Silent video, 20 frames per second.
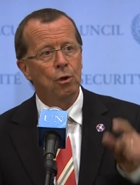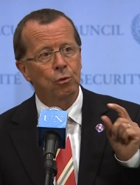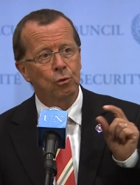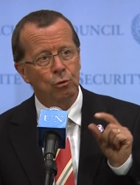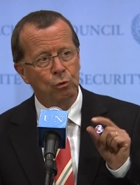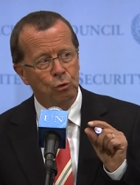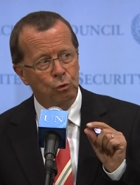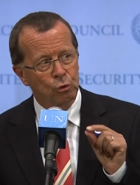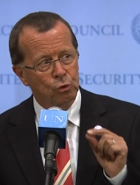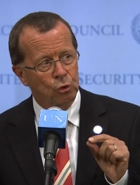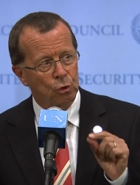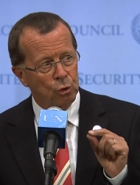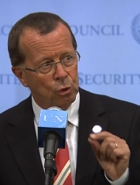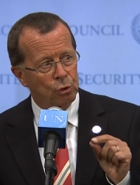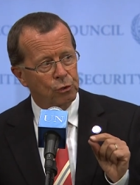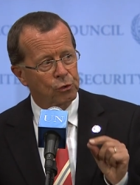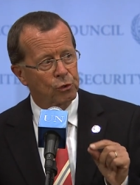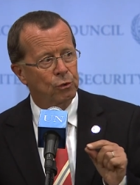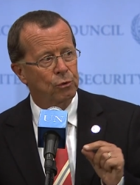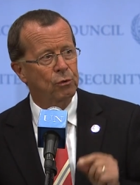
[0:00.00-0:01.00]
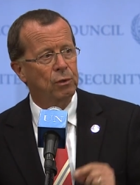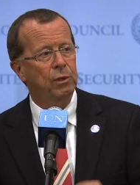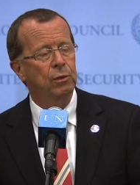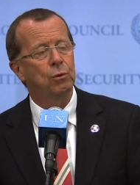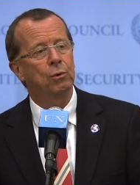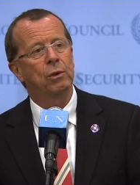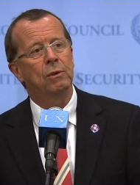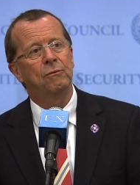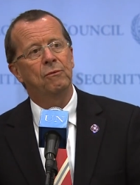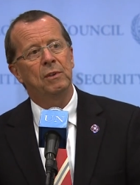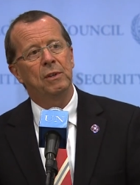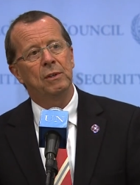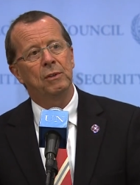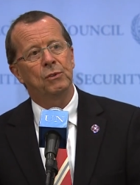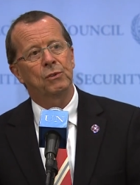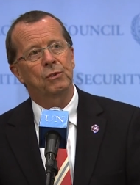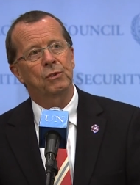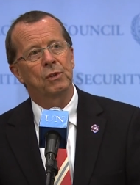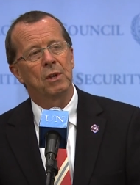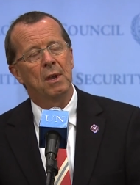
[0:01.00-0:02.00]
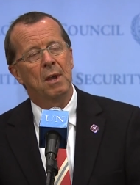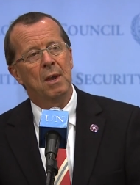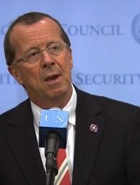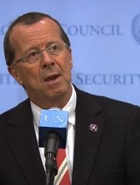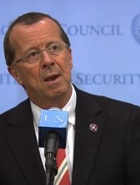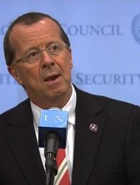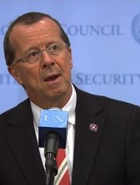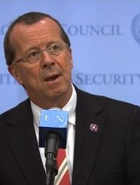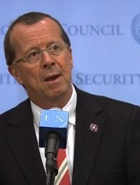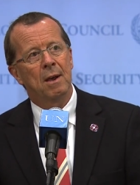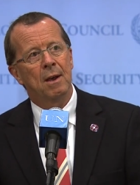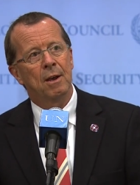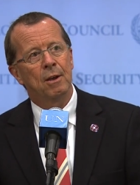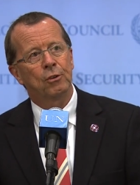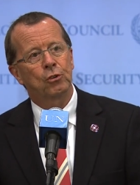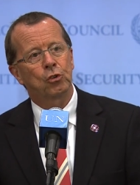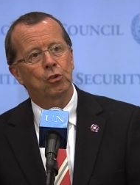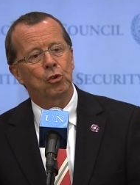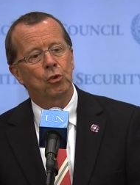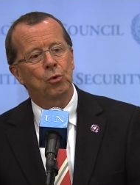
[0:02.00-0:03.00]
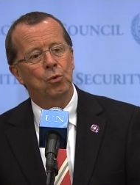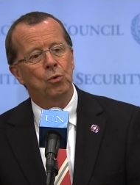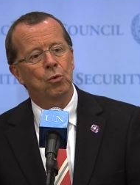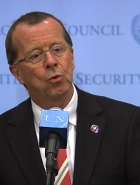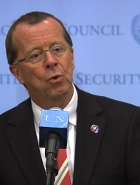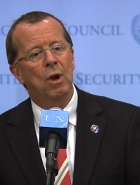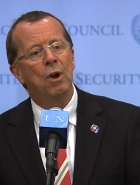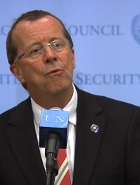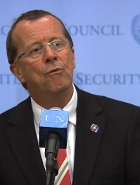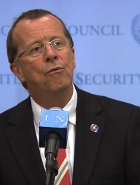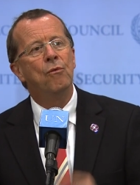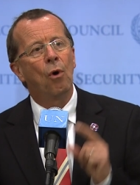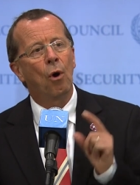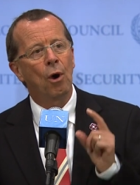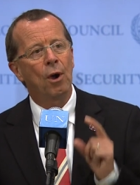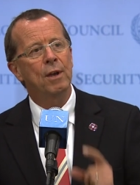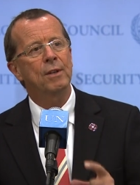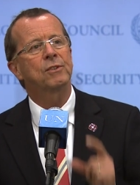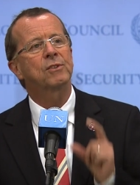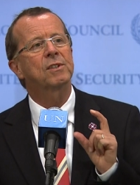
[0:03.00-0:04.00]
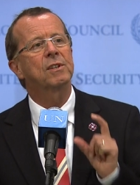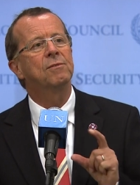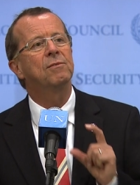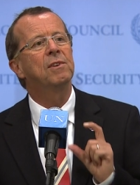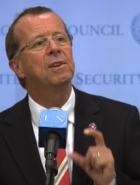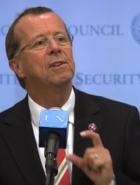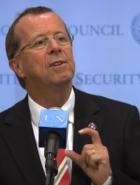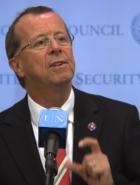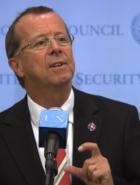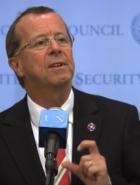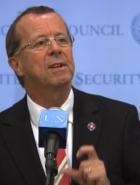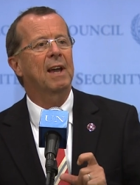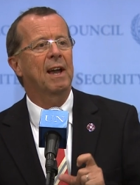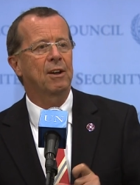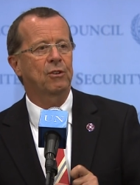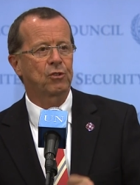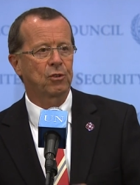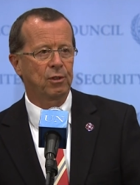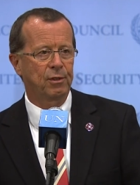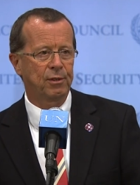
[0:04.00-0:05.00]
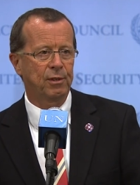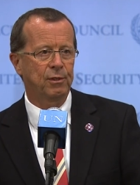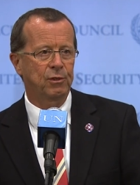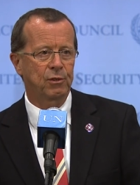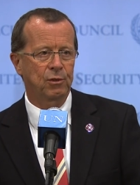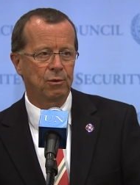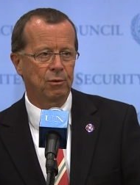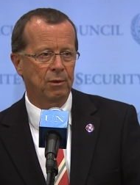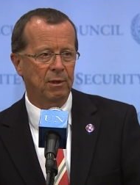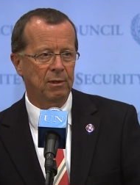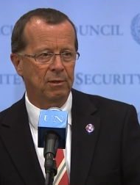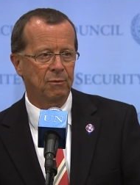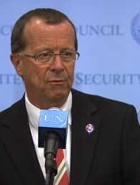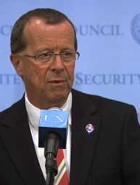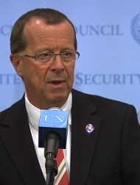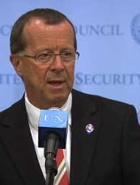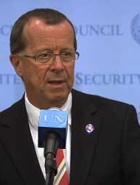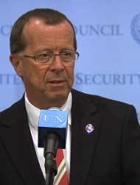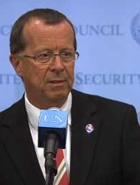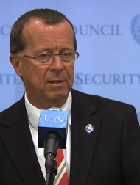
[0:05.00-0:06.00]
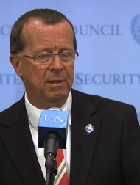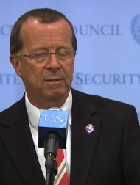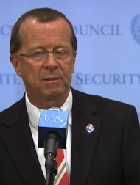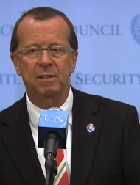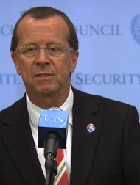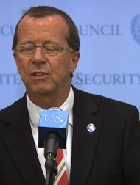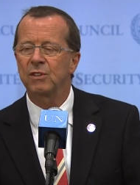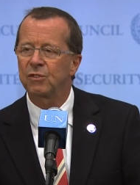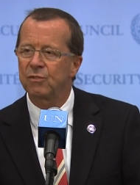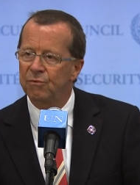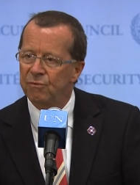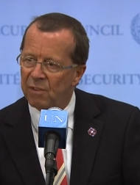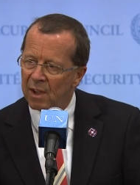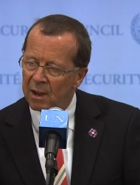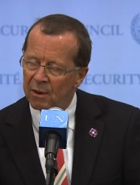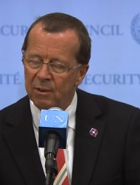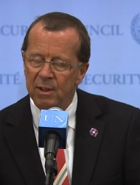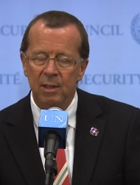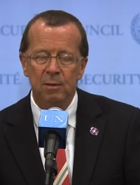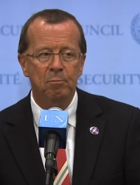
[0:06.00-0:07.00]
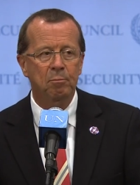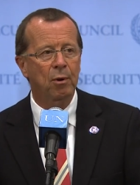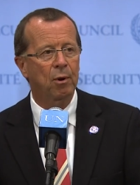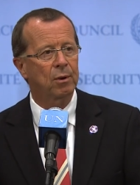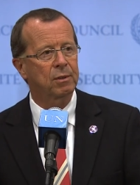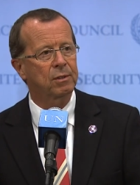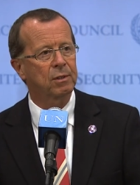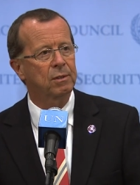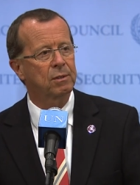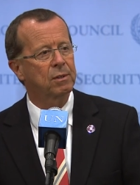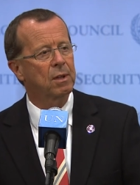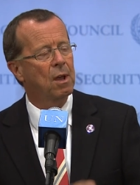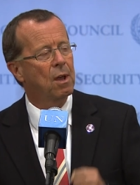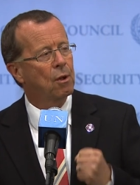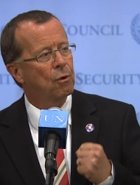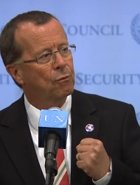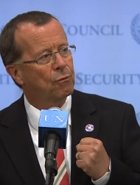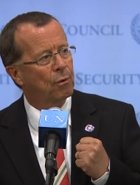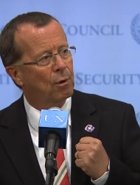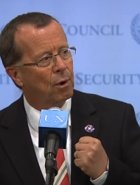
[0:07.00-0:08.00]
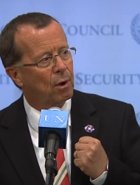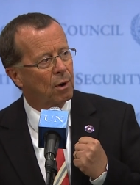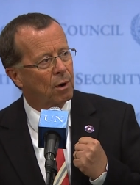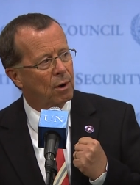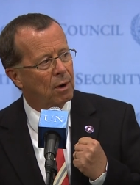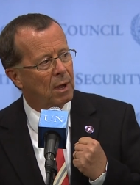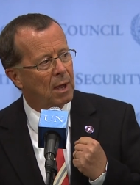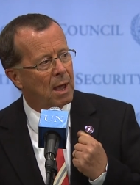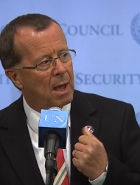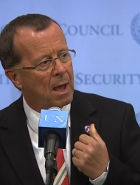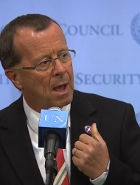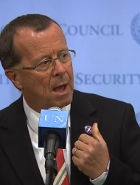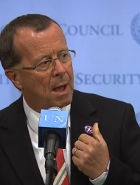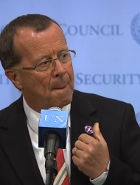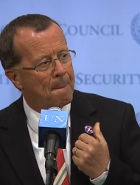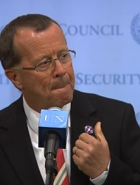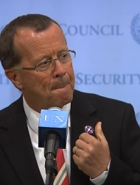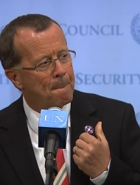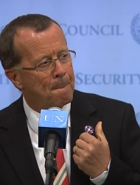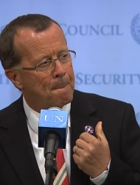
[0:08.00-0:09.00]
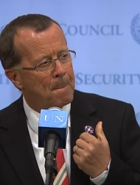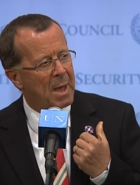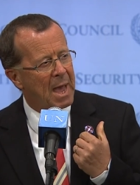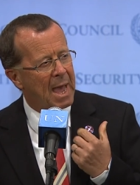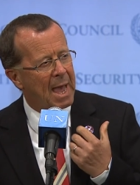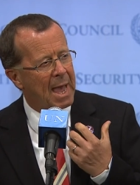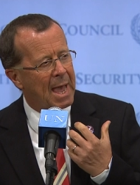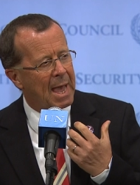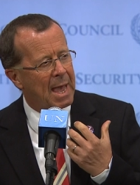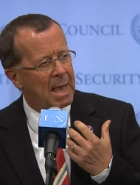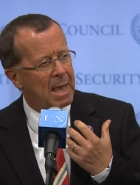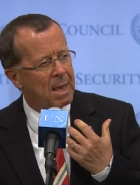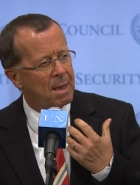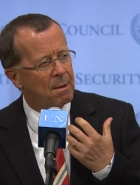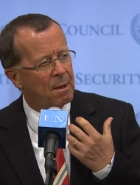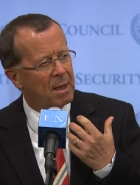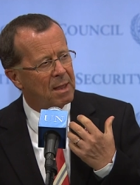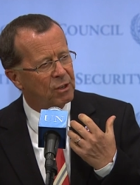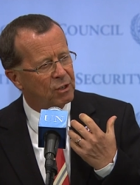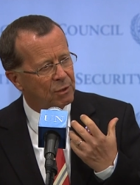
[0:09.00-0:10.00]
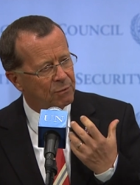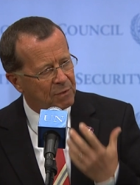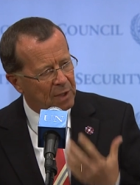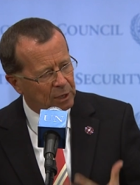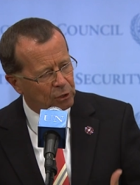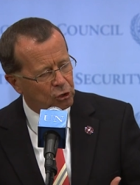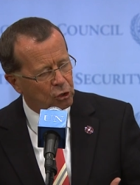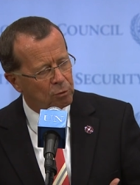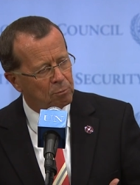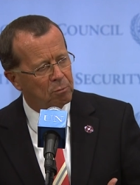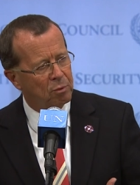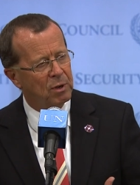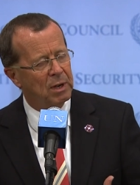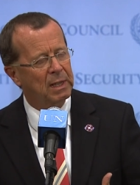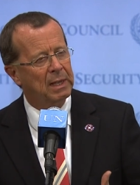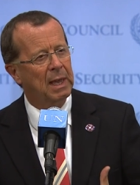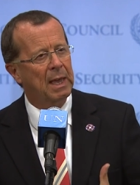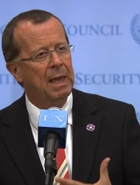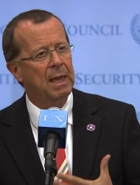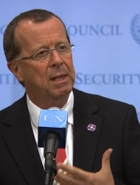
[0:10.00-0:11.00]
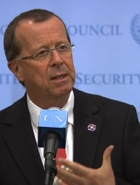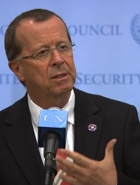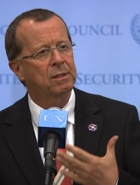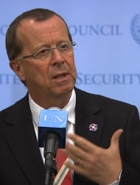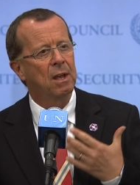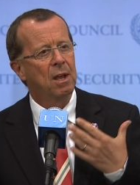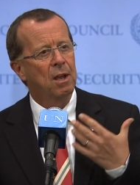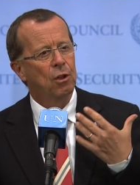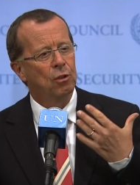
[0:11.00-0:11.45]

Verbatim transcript: to use also the UAVs uh, to avoid civilian casualties during the fighting. This is very important for um, a intervention brigade